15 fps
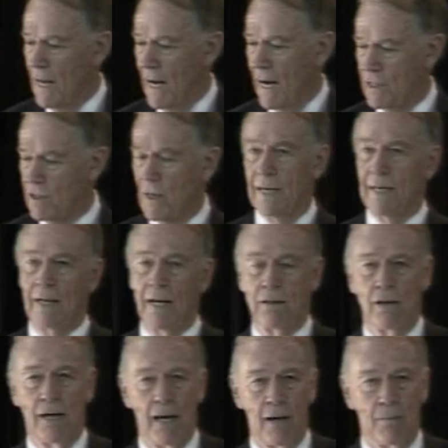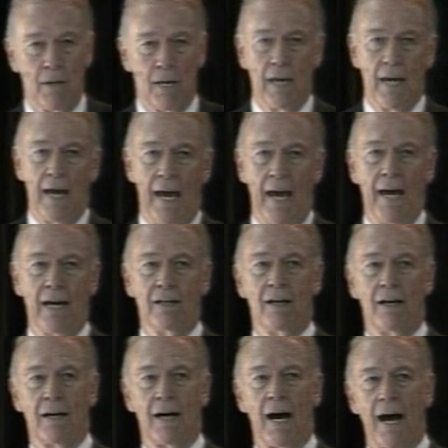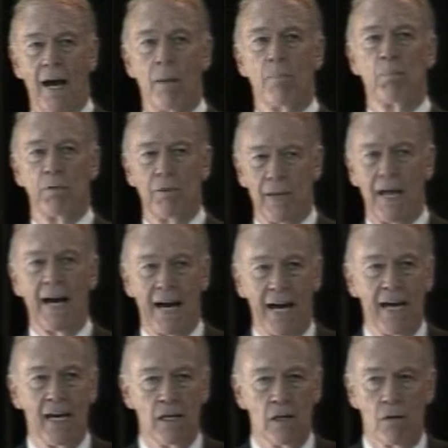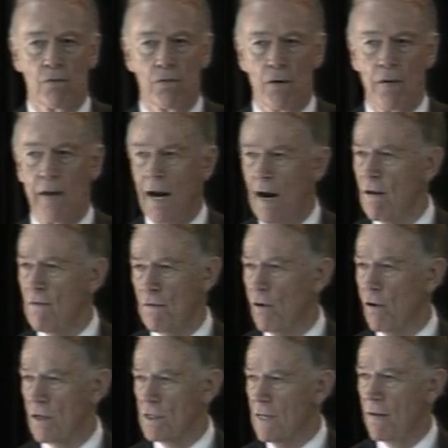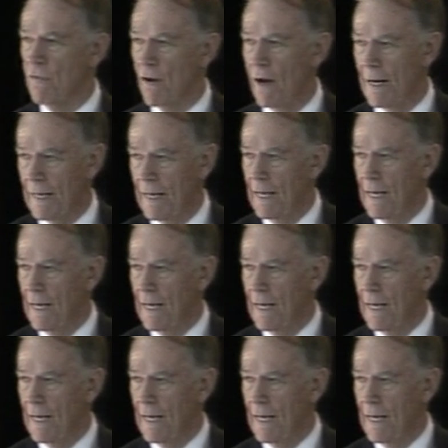I studied under him, and I applied for the Air Force, and I thought,